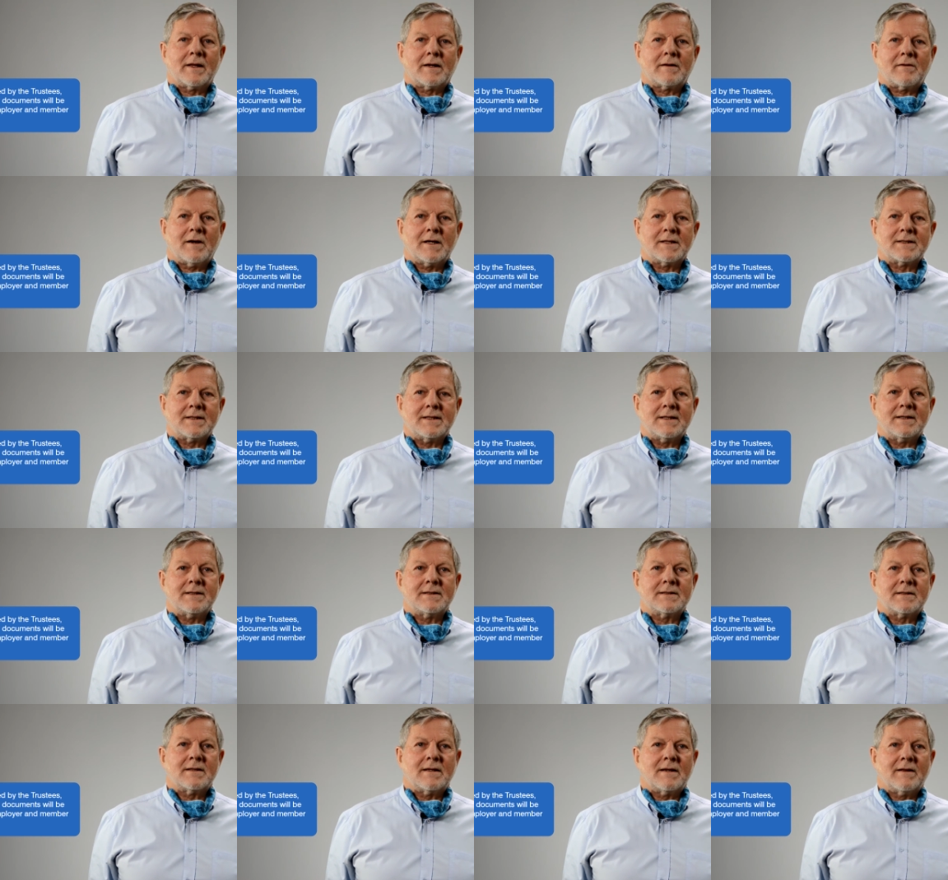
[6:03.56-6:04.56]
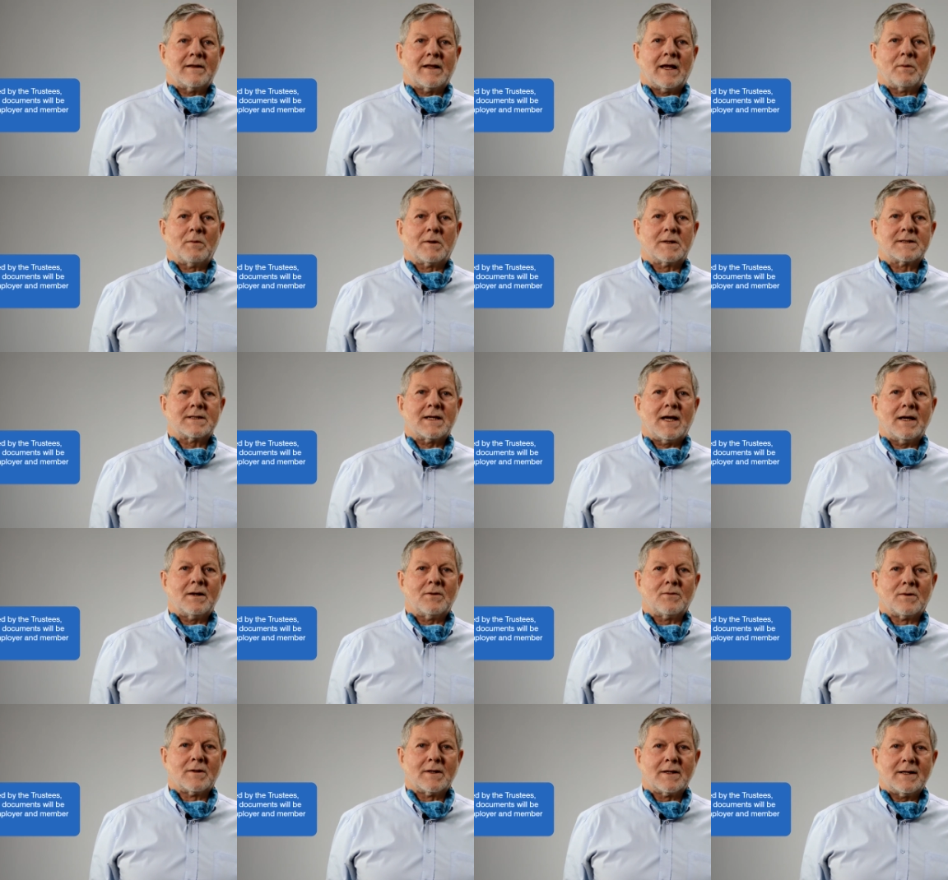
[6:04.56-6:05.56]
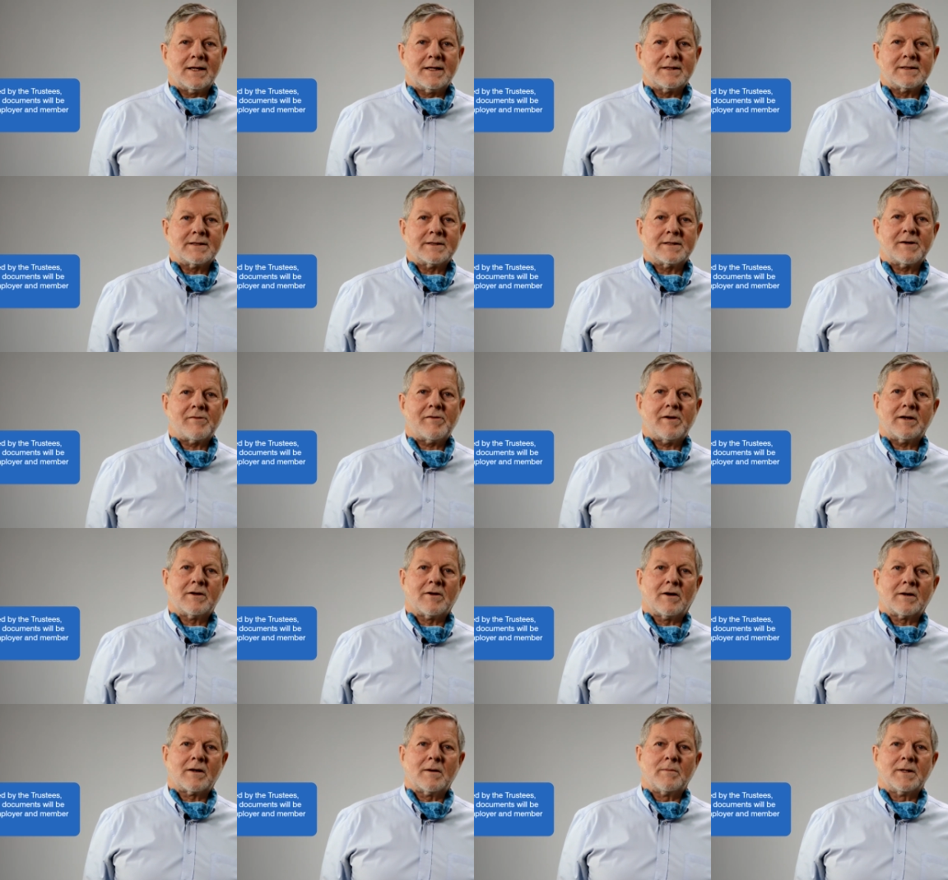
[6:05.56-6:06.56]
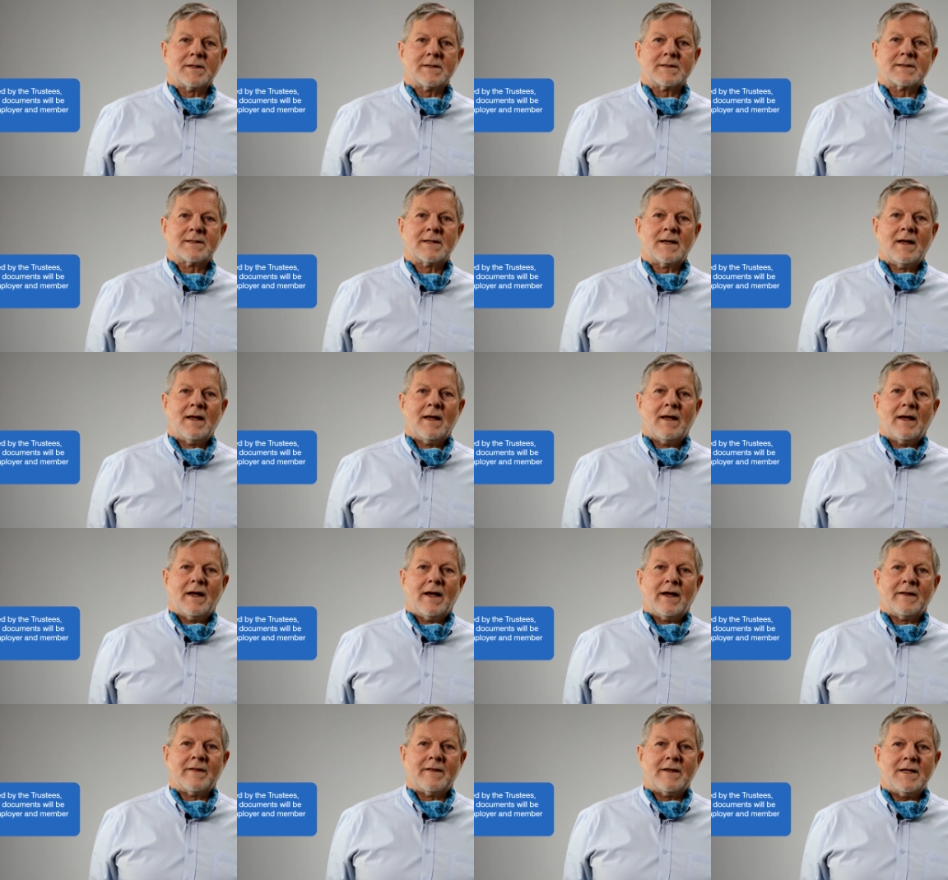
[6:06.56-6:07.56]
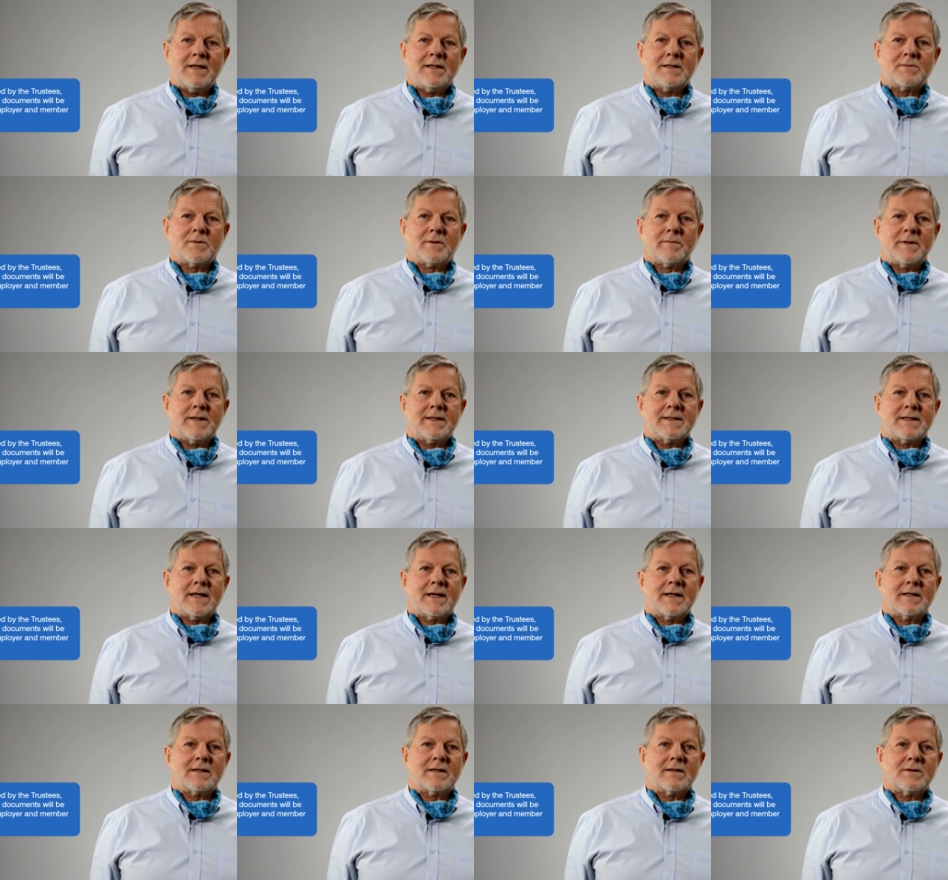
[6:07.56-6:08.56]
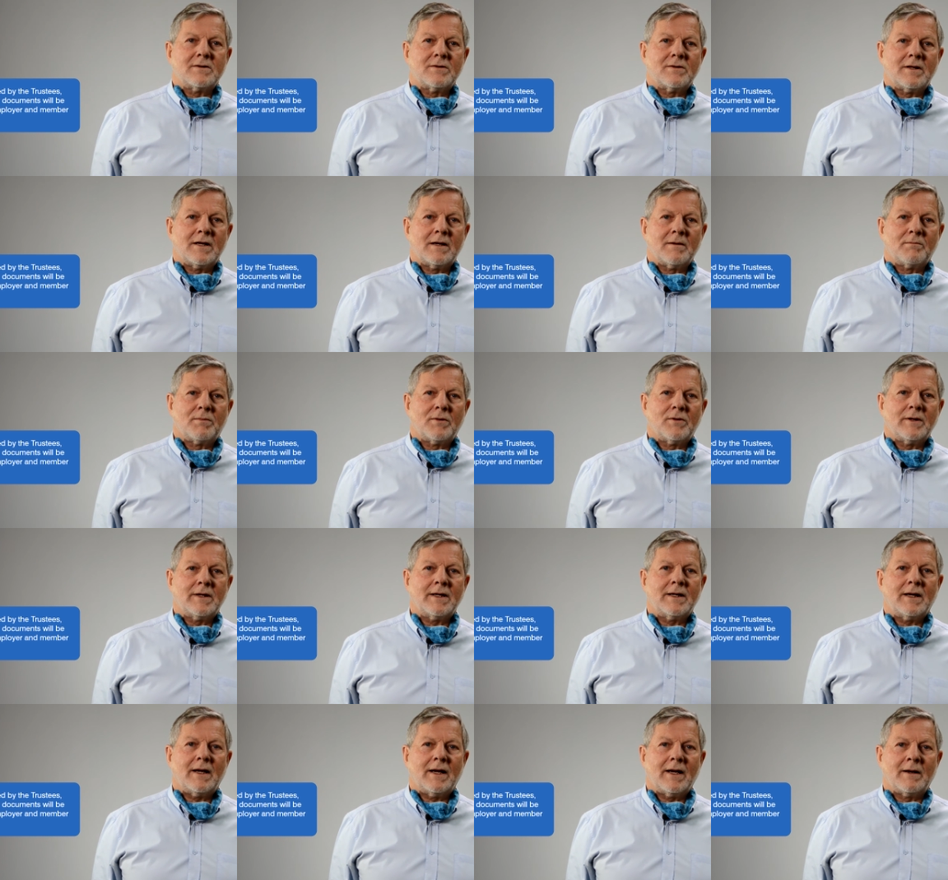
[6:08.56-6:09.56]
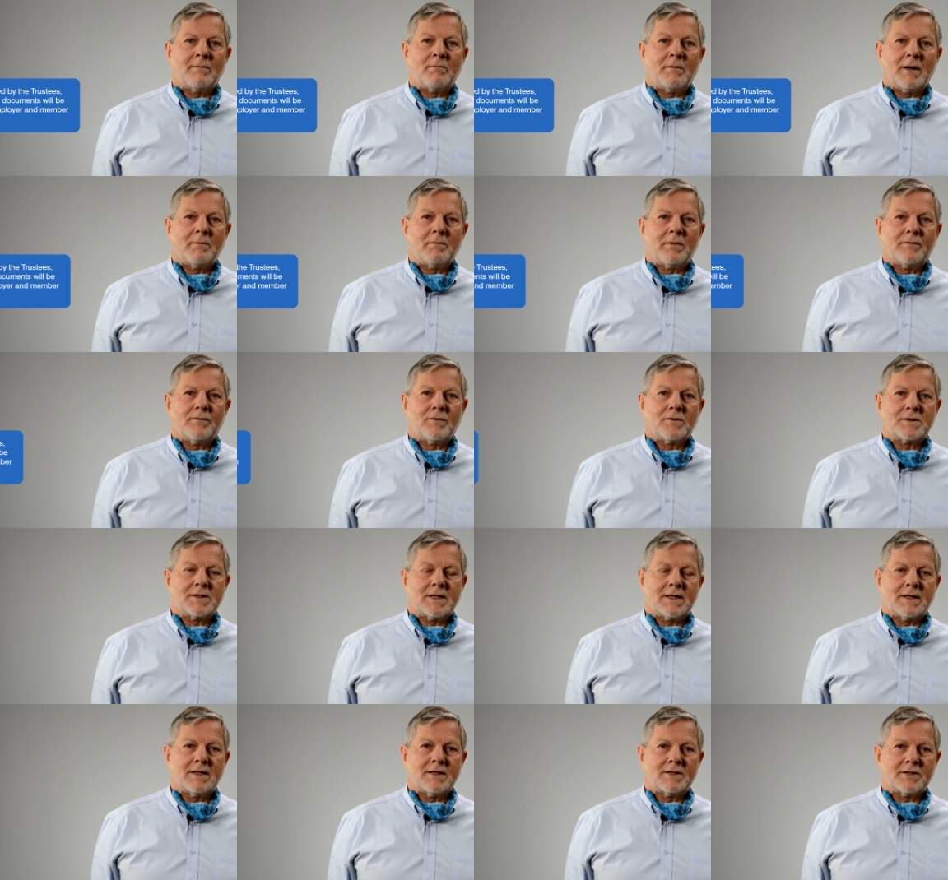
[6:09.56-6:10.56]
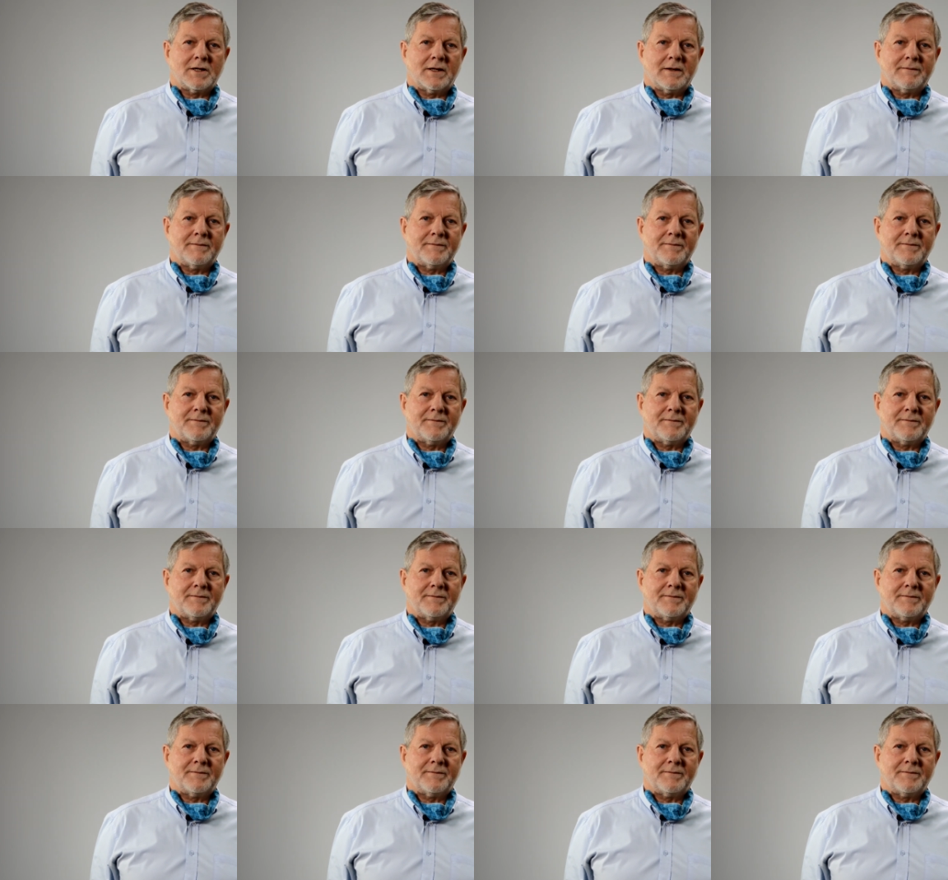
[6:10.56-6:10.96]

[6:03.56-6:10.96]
trustees, they will sign all the necessary documents, and these will be sent to the employer and member for signature.